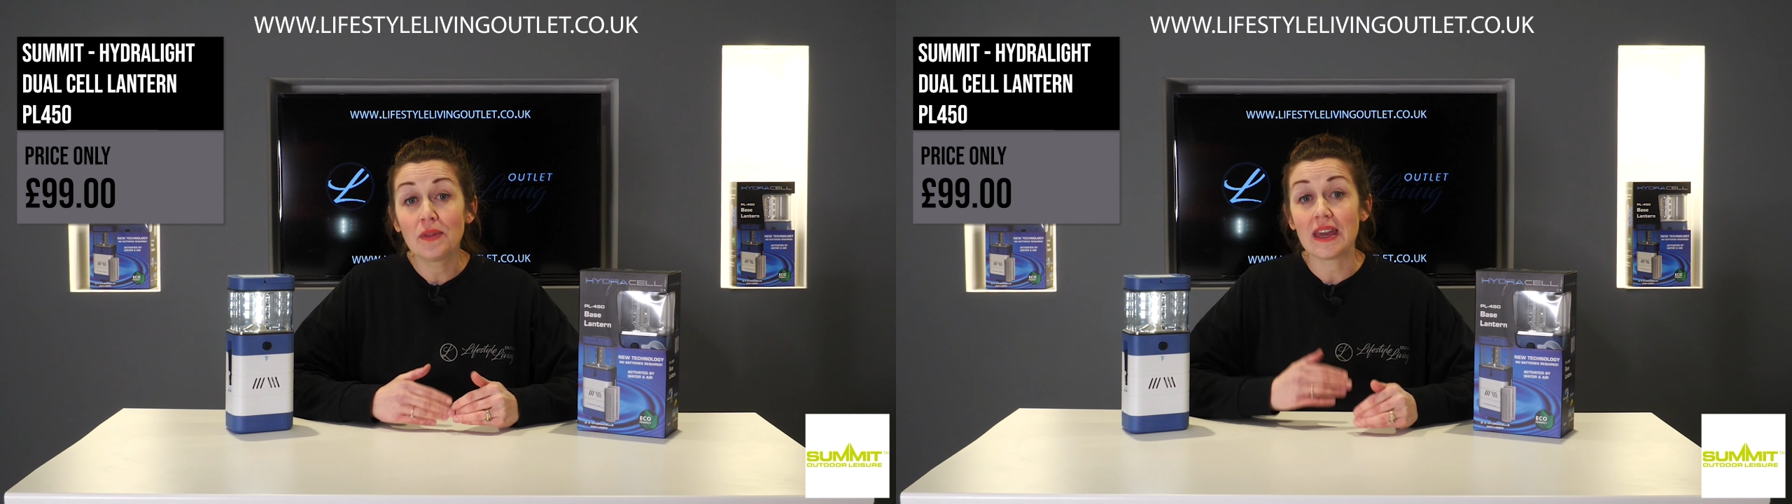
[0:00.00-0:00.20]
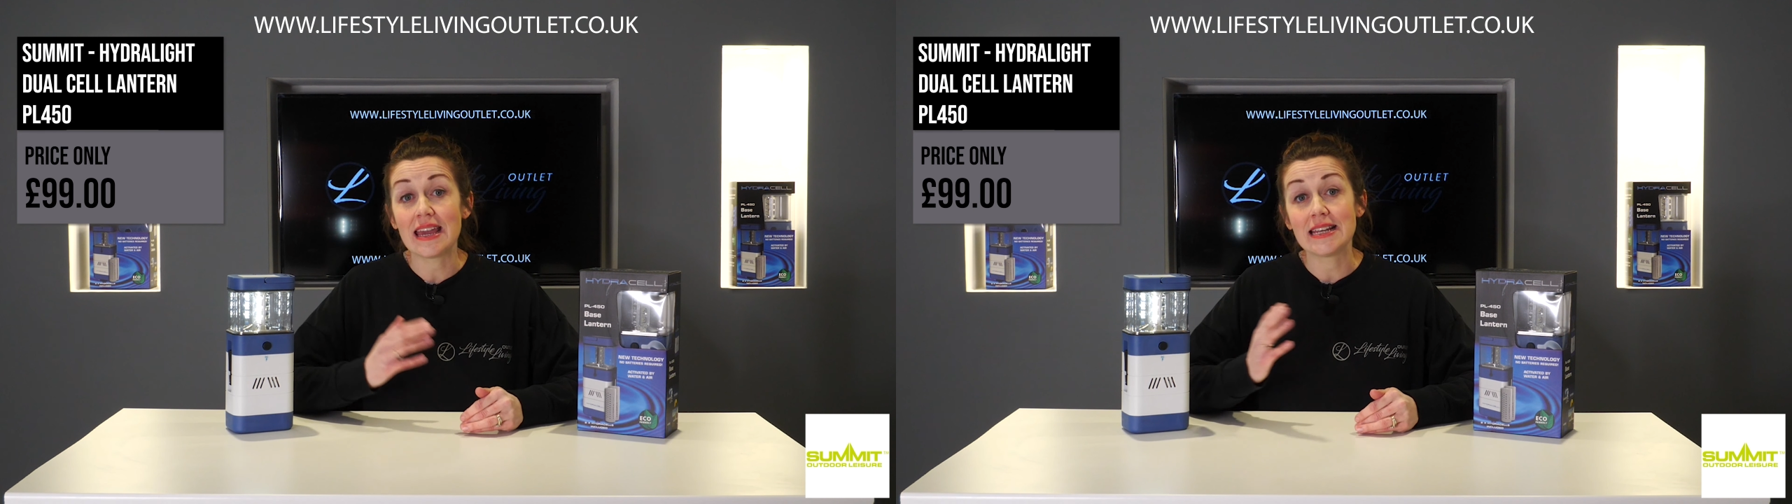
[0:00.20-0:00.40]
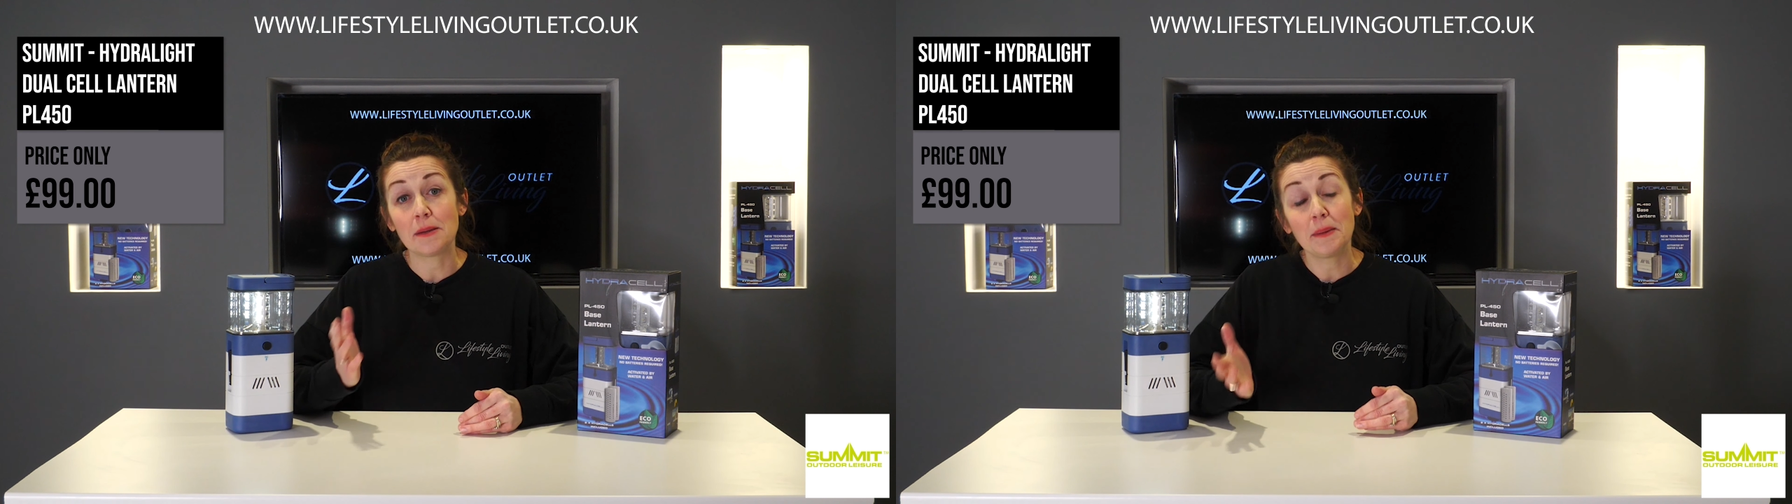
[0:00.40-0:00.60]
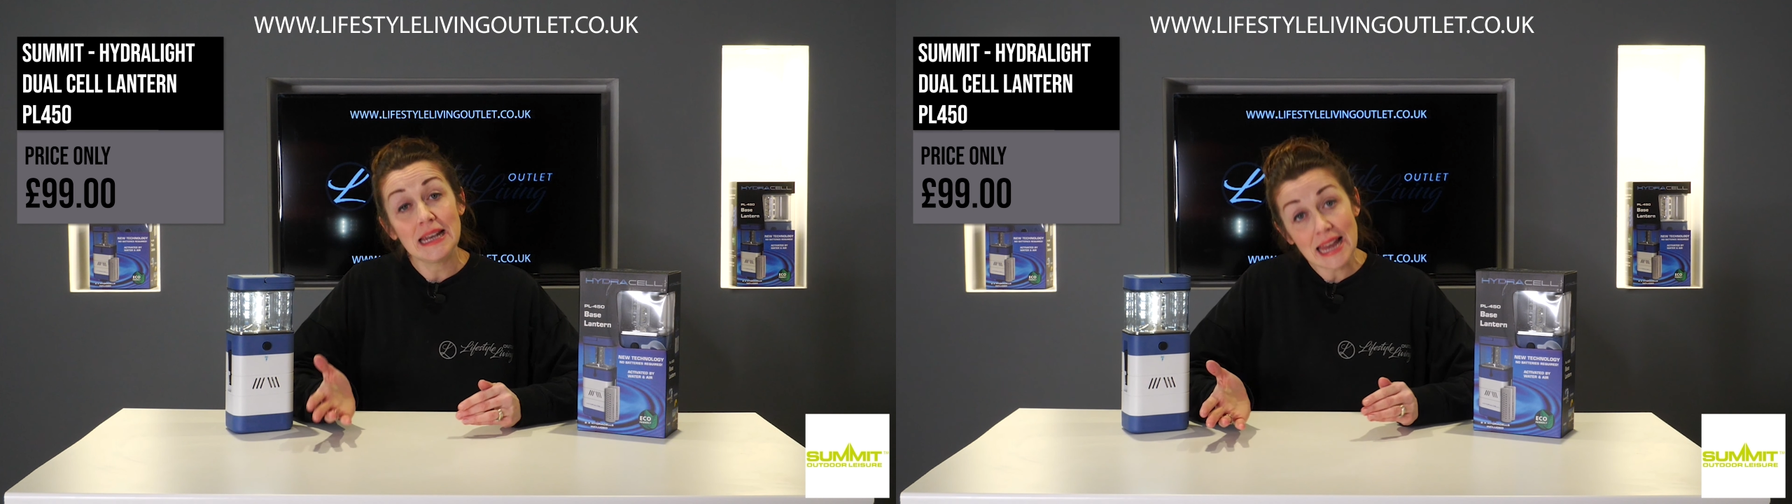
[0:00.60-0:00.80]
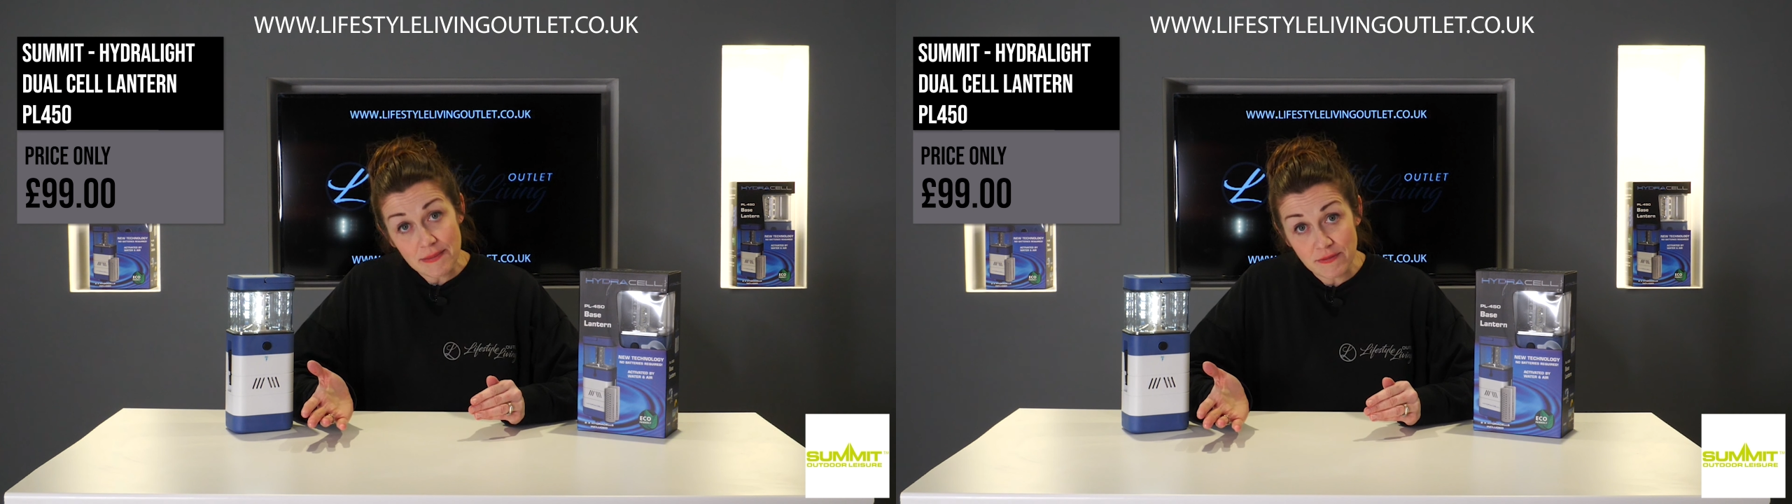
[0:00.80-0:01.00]
they end up in
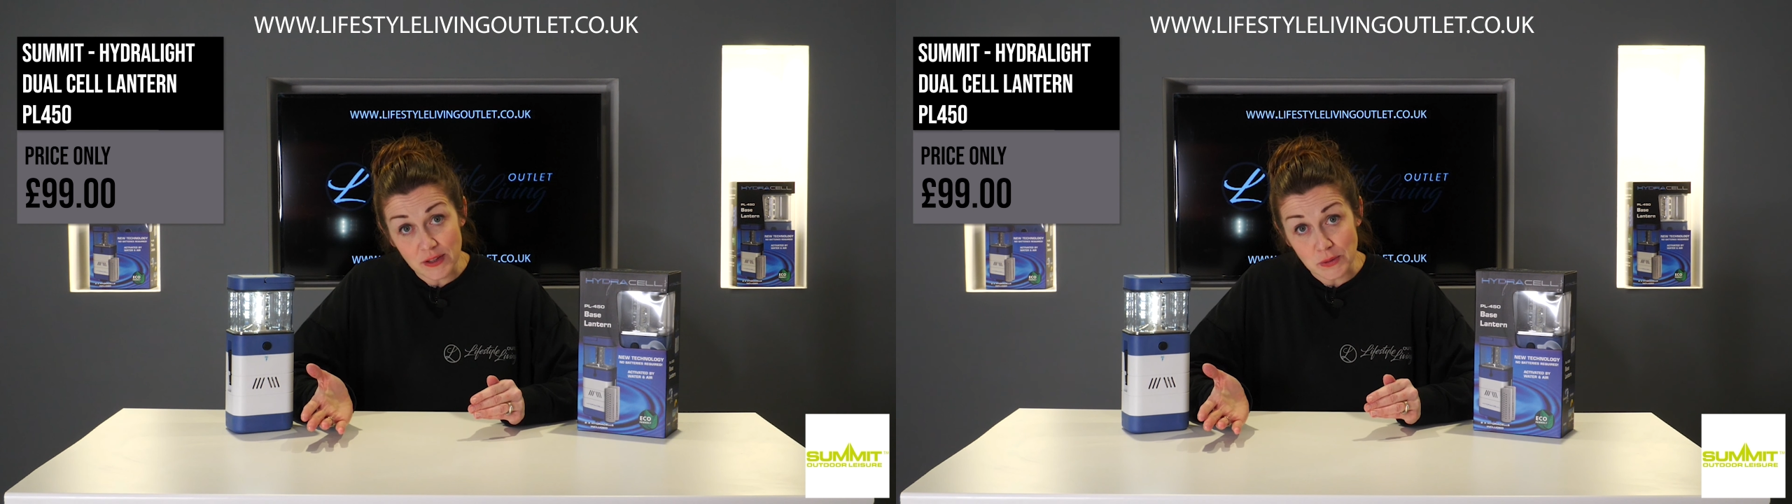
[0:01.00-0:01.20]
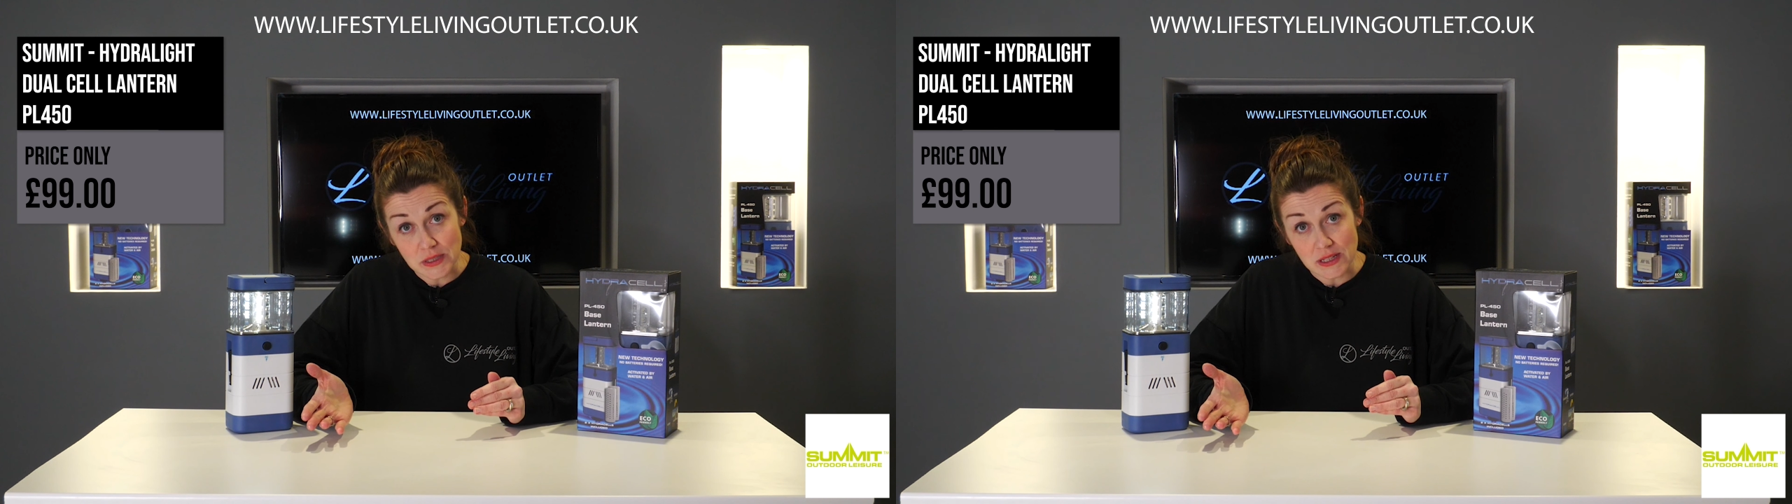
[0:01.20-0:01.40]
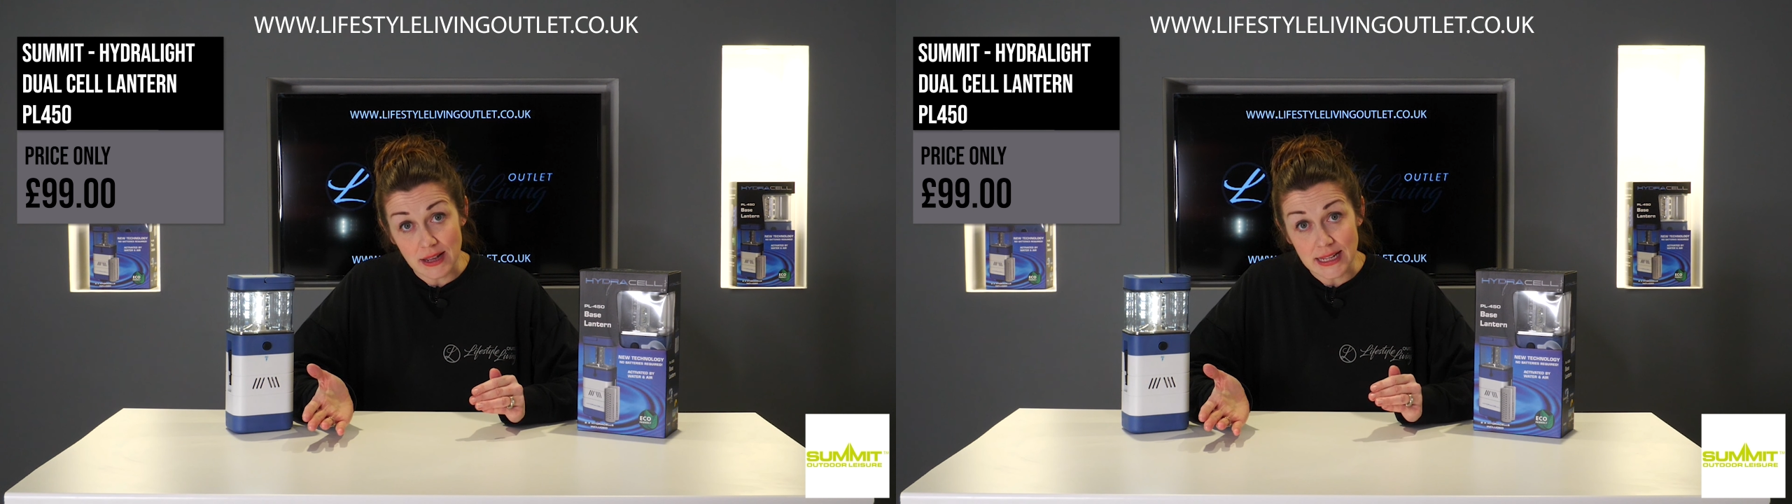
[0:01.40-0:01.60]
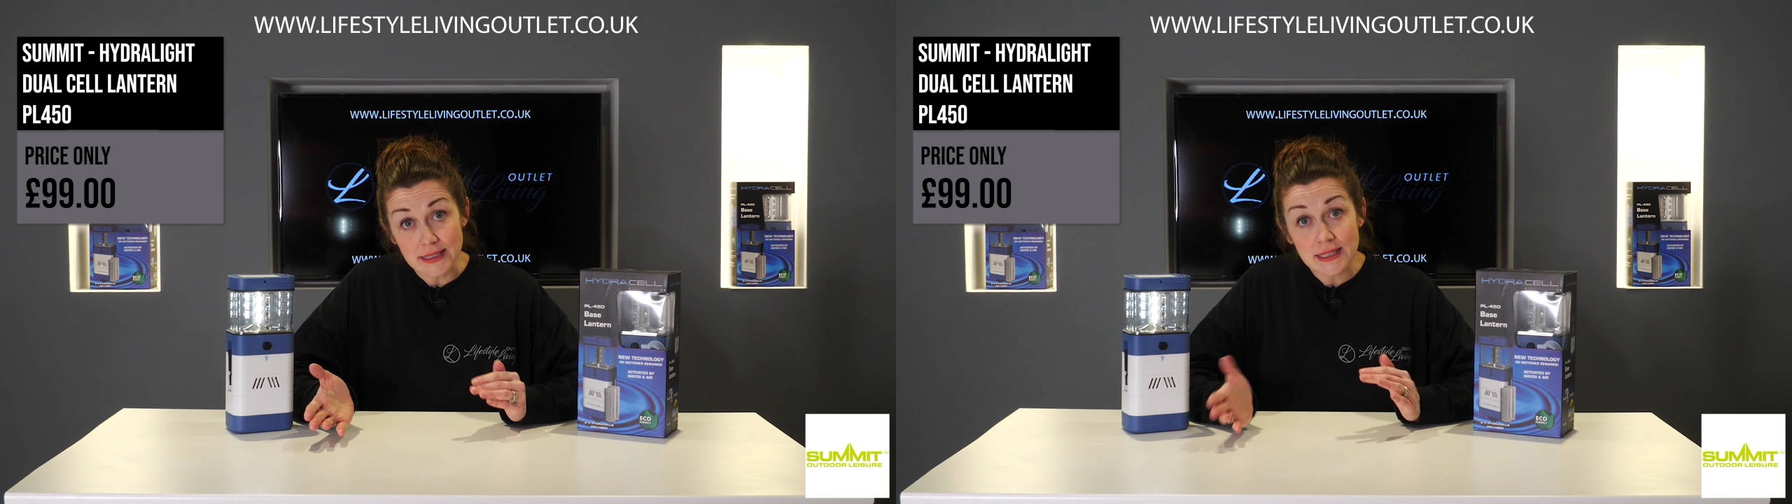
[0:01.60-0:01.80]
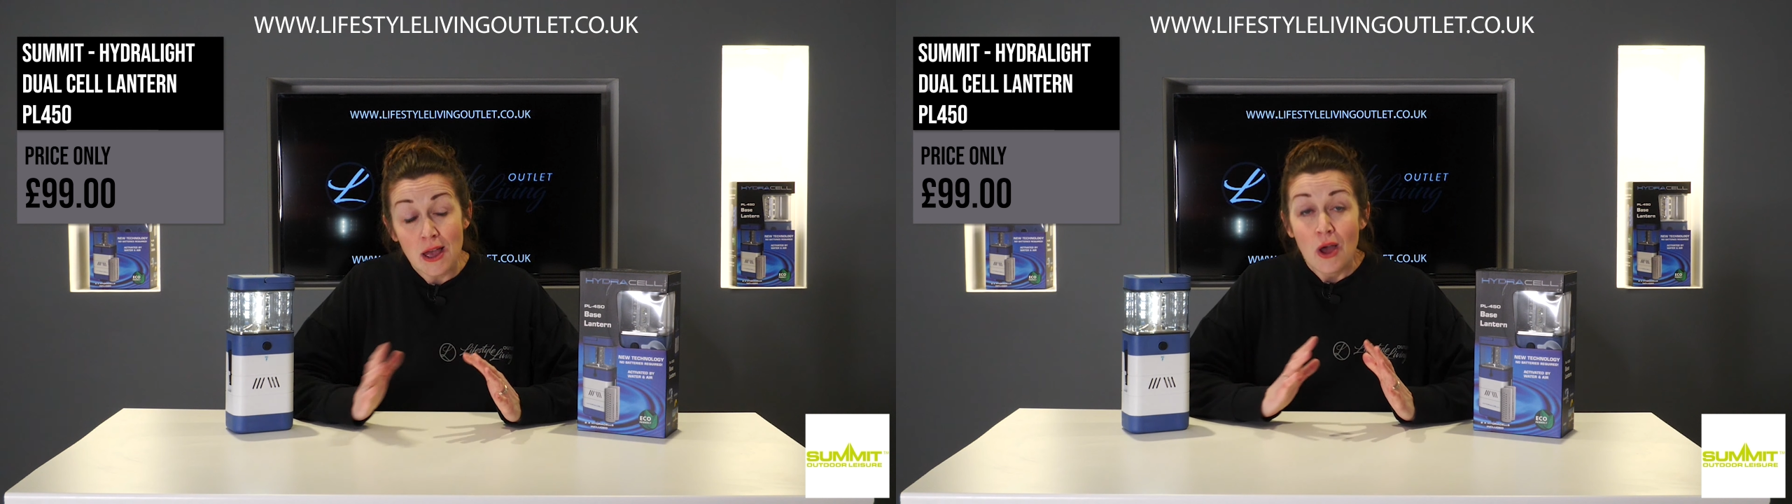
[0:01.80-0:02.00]
landfill sites.